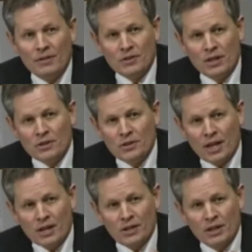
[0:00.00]
And this
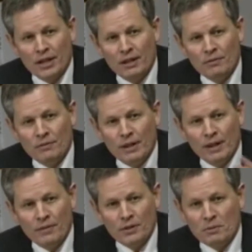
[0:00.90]
intersection of
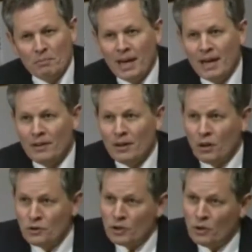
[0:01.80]
the demand
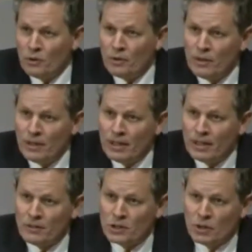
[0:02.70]
and also
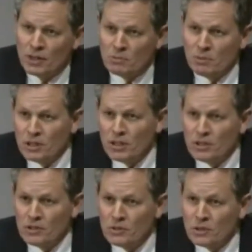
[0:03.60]
the
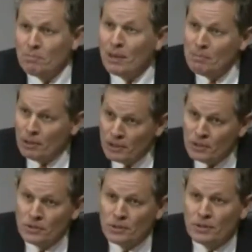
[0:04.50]
transmission issues and the
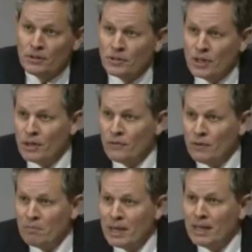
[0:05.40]
pipeline issues that the
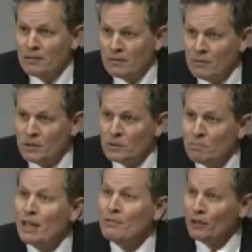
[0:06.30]
senator from Maine
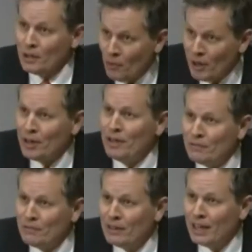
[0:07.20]
was painfully aware
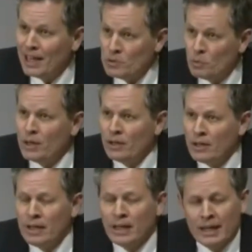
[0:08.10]
of last
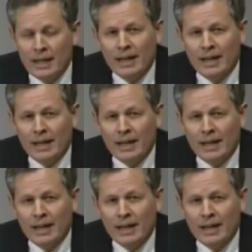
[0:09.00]
winter,